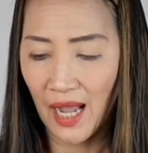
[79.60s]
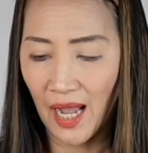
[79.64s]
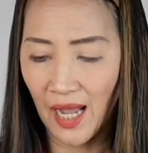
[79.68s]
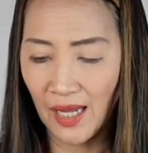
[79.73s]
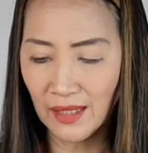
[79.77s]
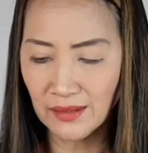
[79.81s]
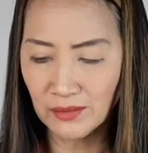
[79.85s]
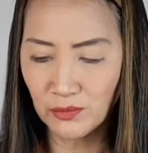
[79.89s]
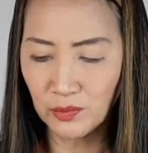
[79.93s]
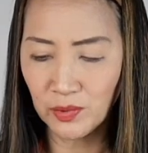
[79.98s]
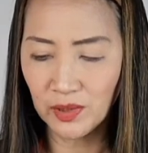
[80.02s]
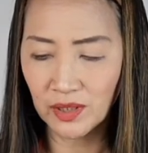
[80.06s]

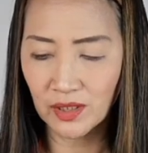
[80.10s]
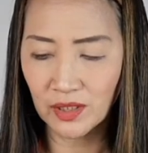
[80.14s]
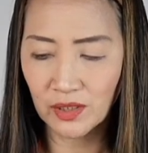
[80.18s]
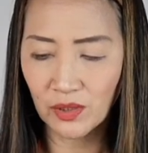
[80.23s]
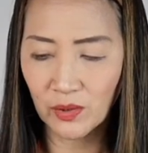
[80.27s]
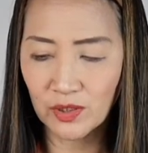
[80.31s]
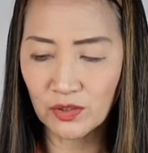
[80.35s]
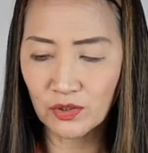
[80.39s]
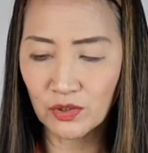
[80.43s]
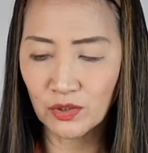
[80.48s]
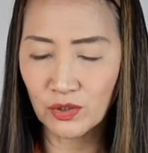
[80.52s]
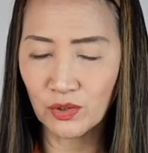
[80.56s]
And we are
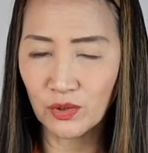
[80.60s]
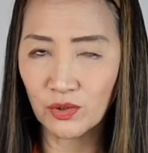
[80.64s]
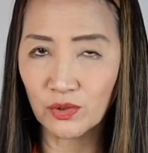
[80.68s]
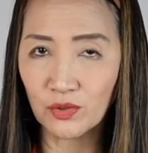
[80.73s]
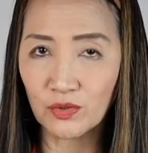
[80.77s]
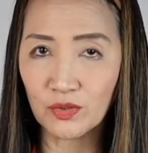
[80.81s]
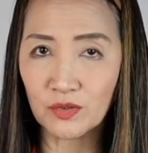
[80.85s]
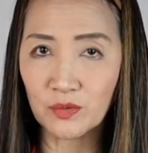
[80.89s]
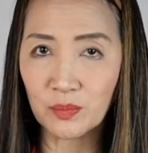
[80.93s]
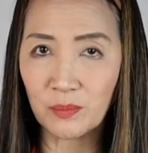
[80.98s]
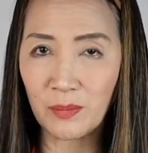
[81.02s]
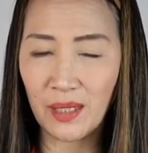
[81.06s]
going to
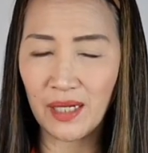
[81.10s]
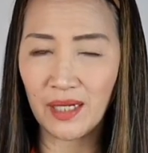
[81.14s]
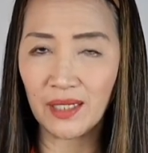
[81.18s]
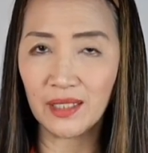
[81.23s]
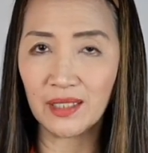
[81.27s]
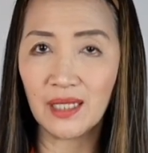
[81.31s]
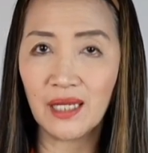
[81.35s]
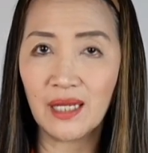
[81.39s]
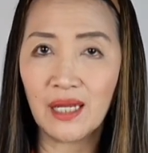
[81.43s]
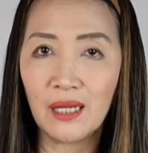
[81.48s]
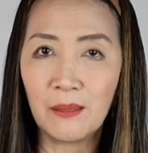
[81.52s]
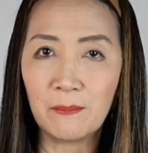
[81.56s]
use
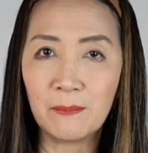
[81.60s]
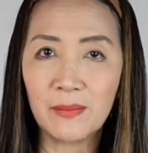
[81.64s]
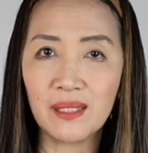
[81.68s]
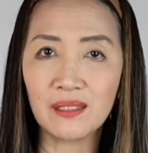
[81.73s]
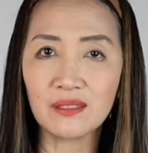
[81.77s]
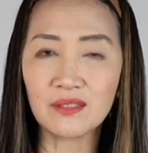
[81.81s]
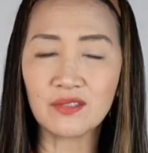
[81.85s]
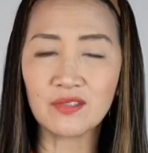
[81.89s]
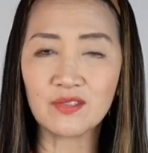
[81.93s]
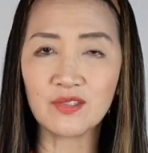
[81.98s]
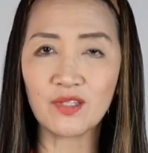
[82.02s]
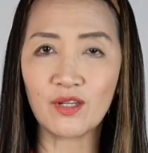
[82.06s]
my
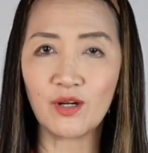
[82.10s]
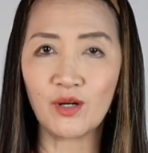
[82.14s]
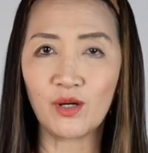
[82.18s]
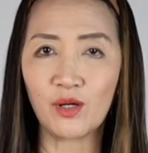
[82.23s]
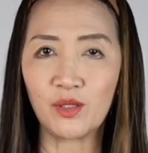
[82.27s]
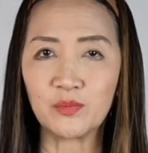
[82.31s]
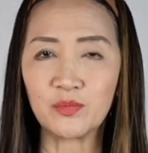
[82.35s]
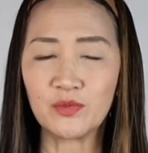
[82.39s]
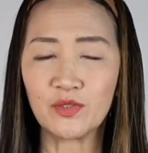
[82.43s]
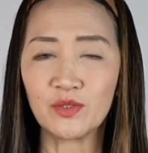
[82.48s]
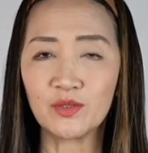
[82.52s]
milk syrup.